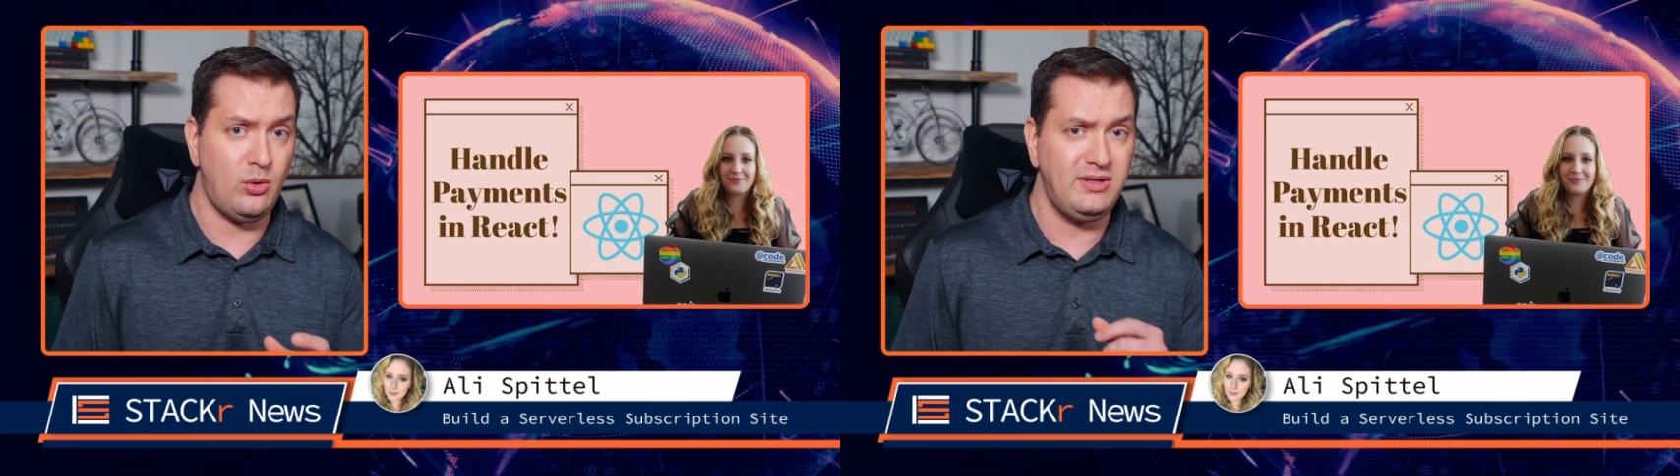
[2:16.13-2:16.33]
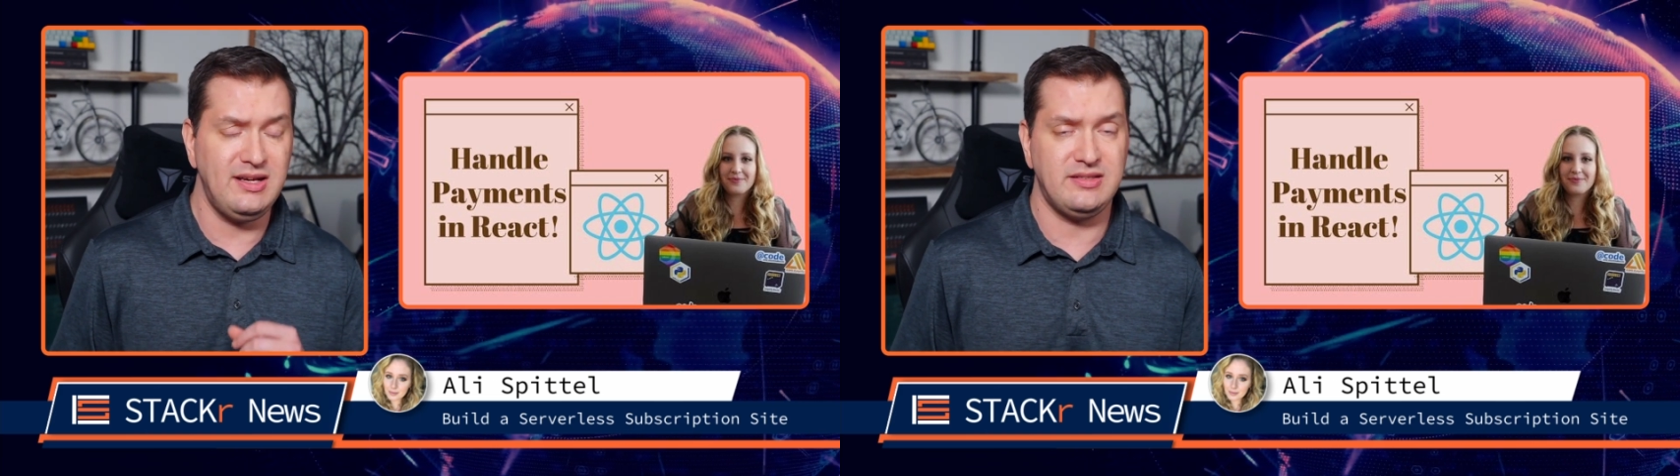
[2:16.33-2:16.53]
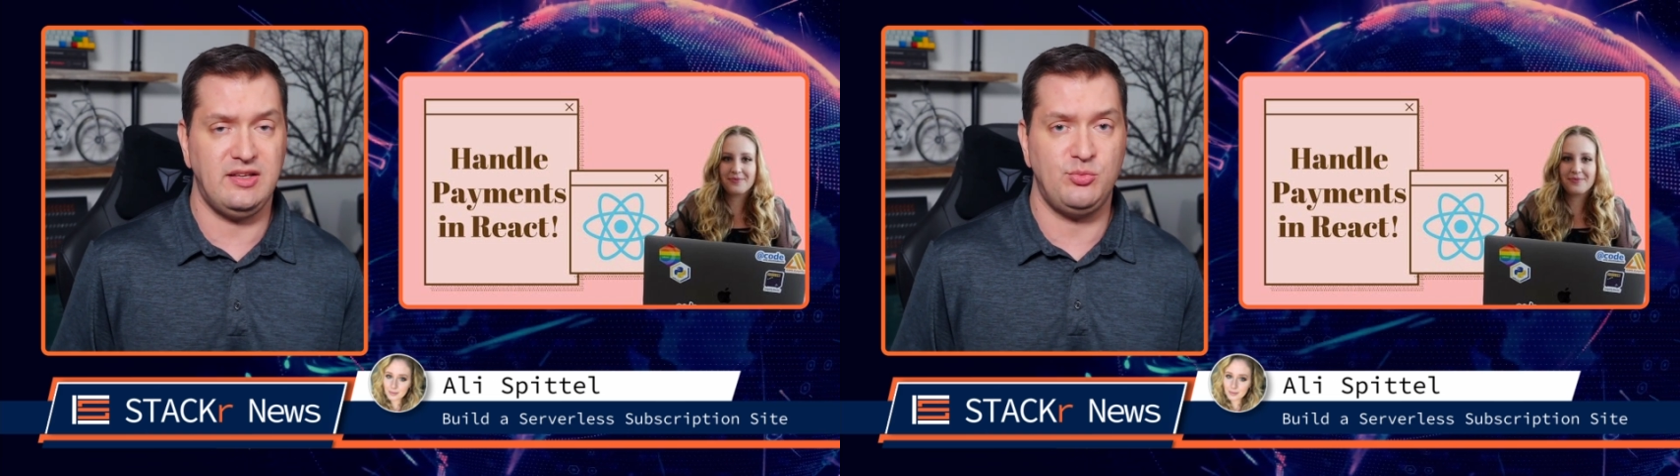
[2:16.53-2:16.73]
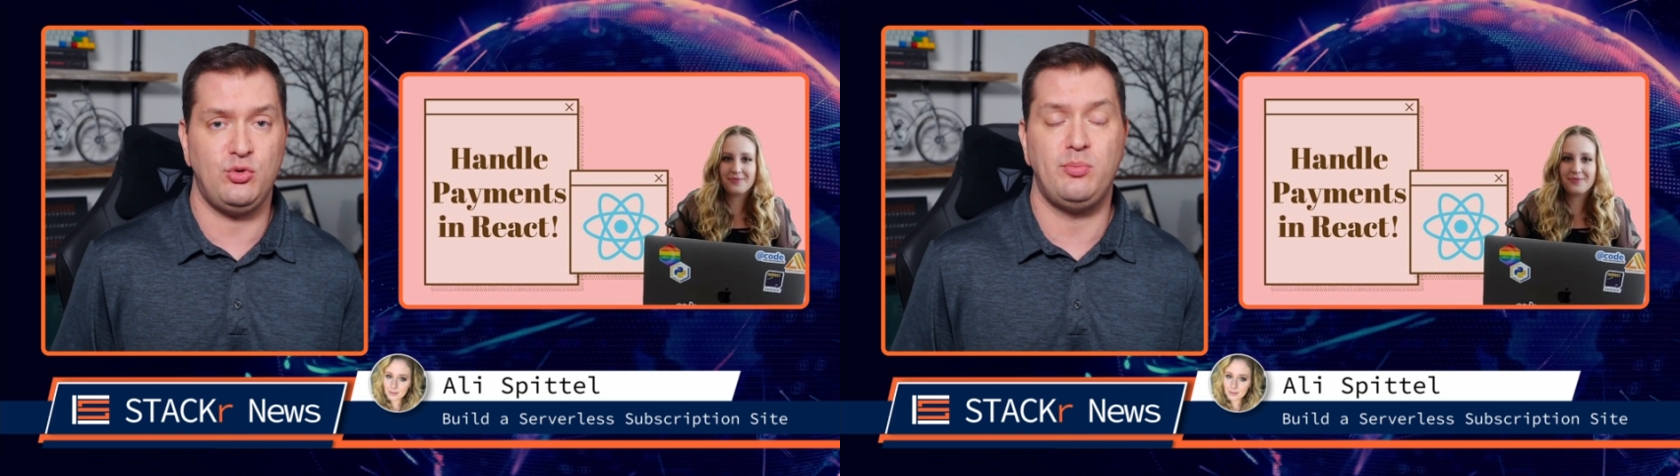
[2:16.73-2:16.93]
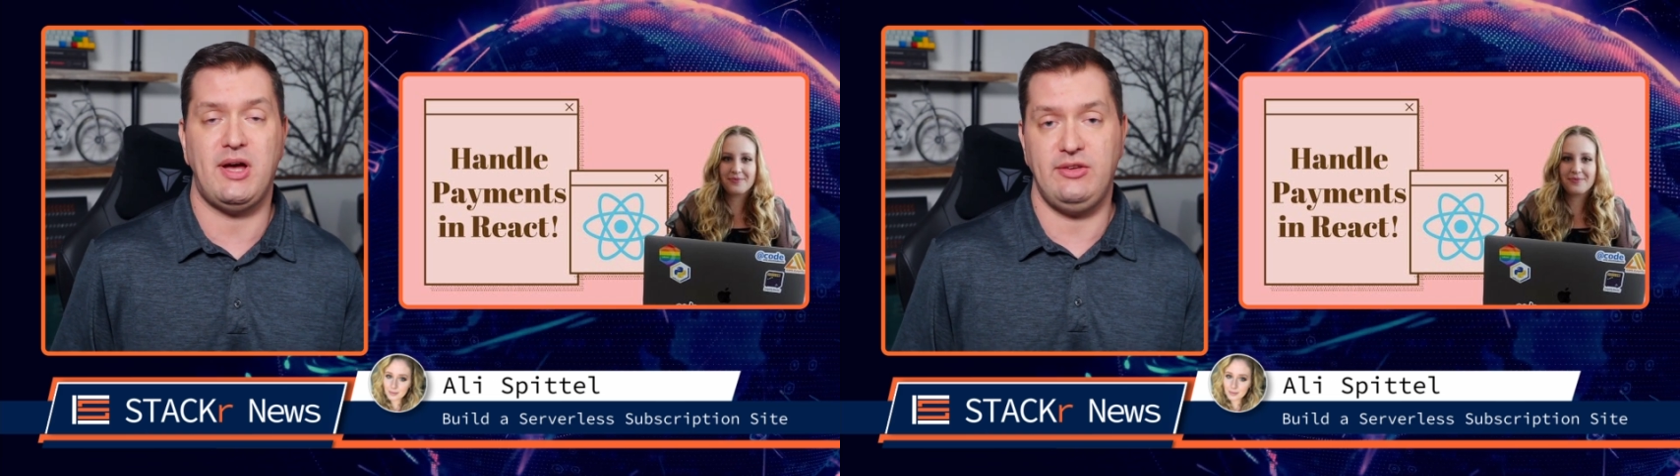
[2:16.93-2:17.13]
only
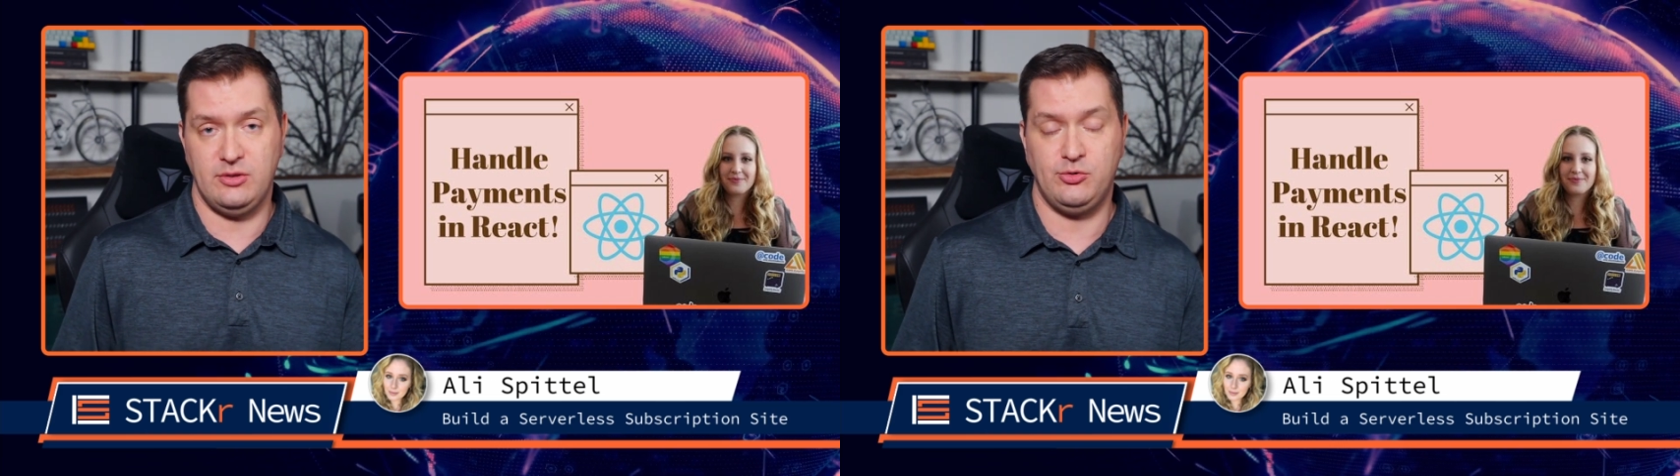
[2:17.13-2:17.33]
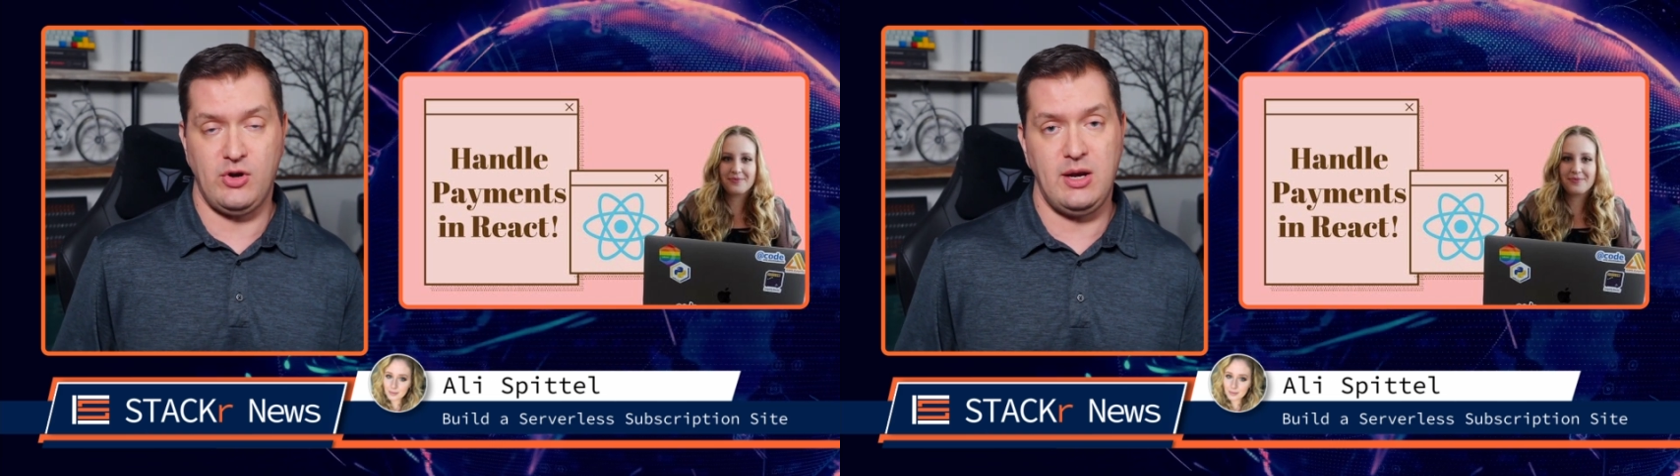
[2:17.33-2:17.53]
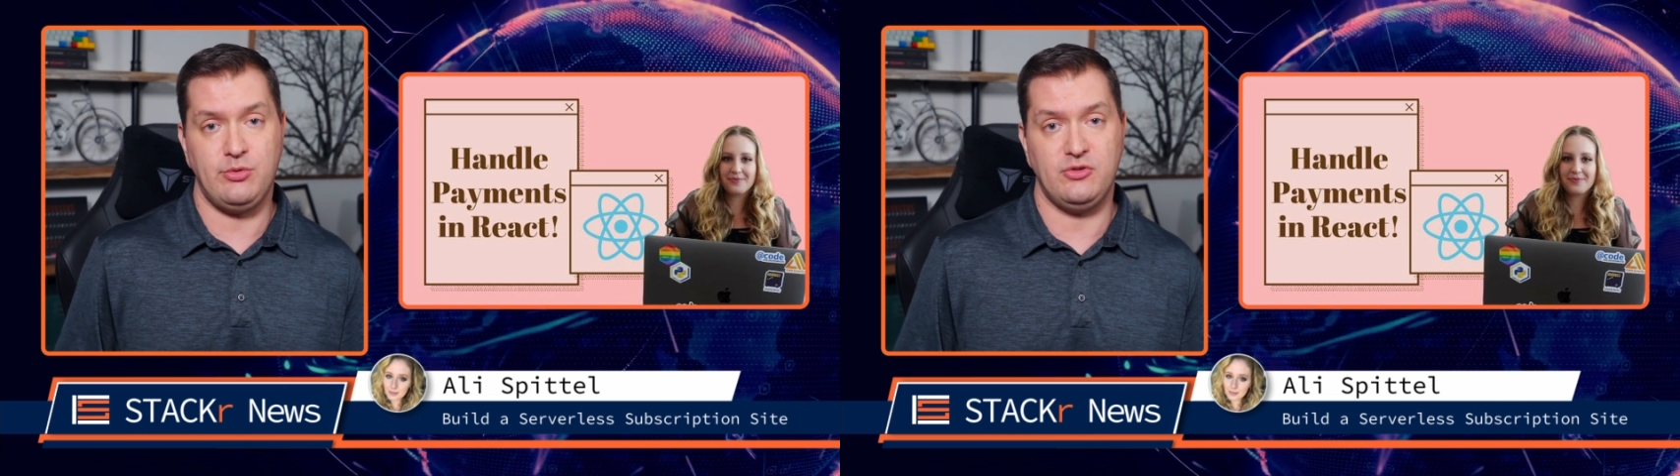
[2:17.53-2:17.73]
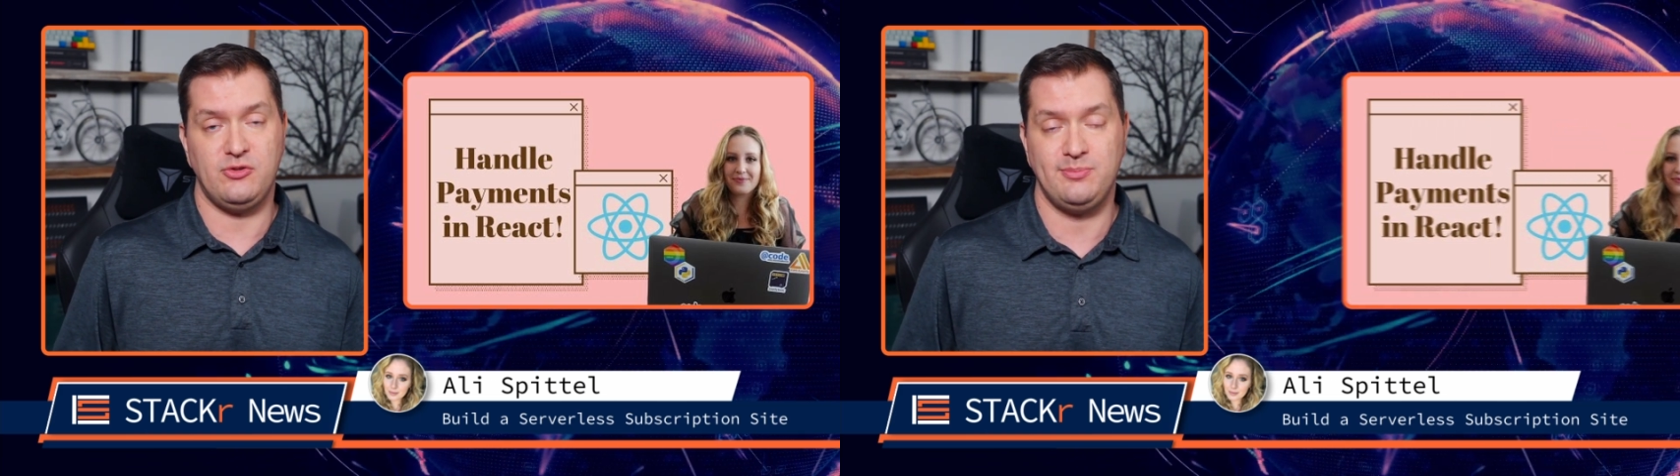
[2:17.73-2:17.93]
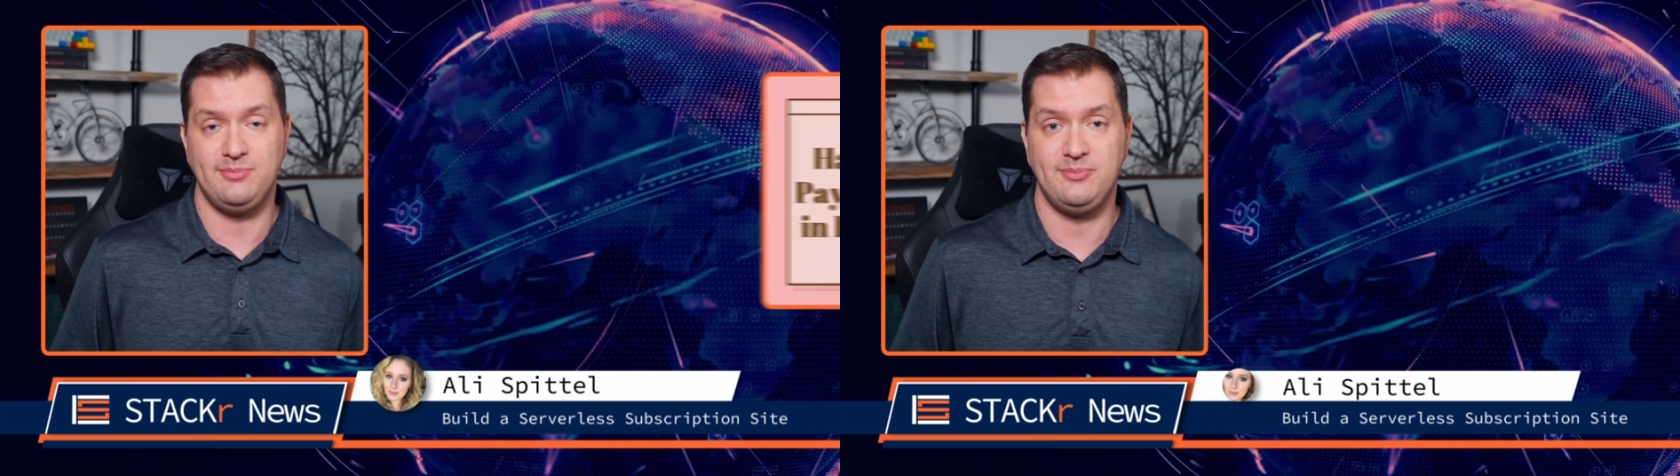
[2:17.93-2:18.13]
accessible by subscribers.